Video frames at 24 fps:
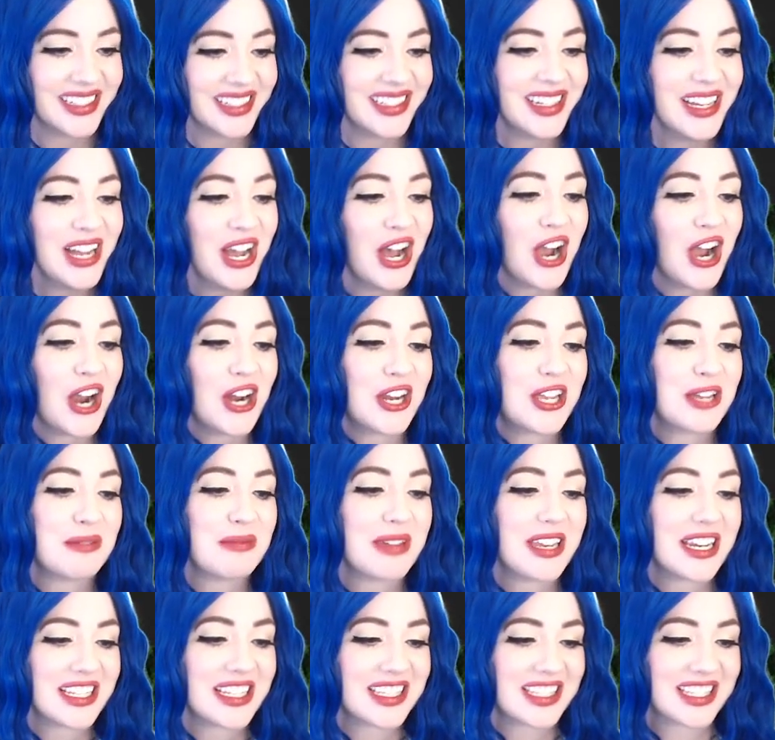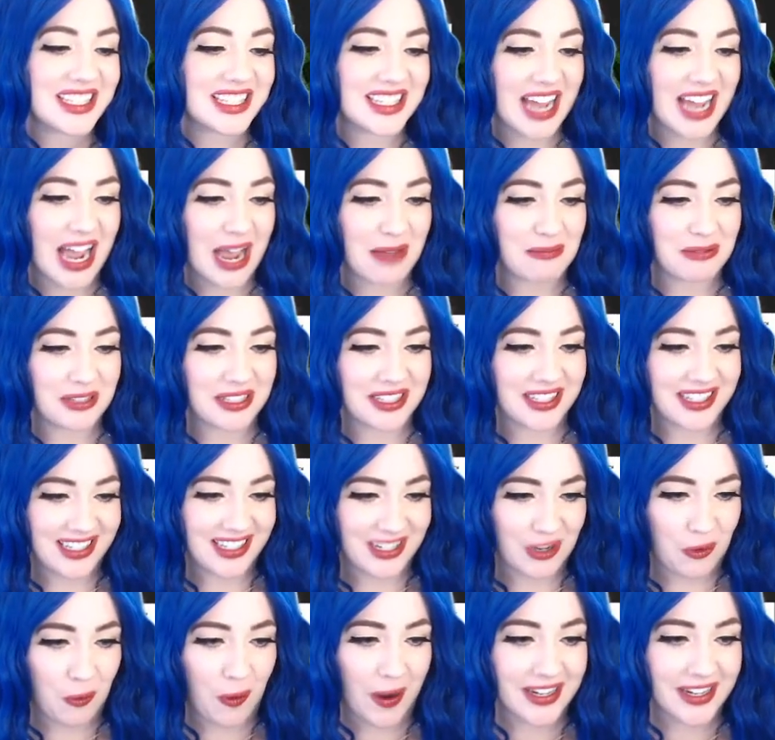Archimedes' tablets
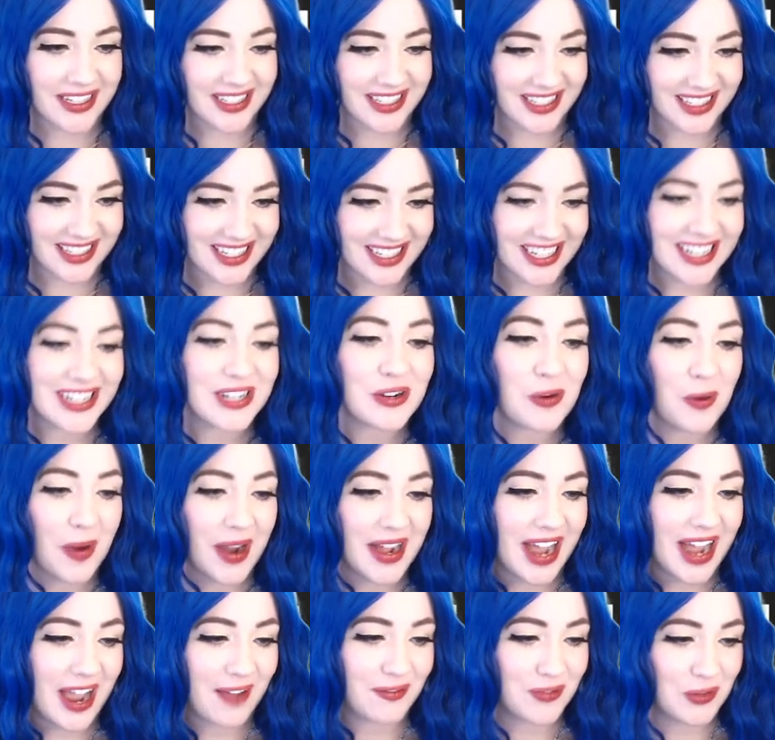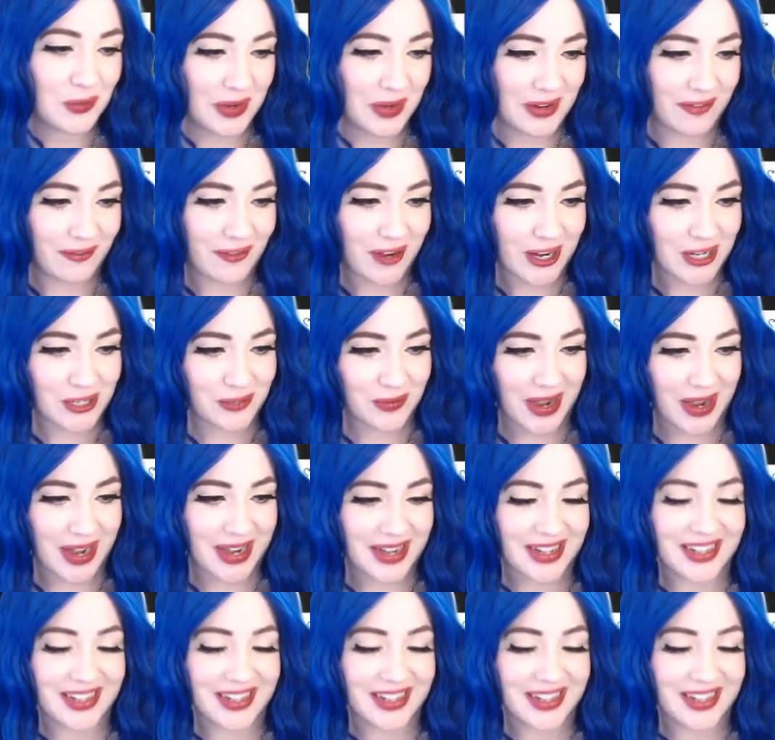didn't quite have the refresh rate.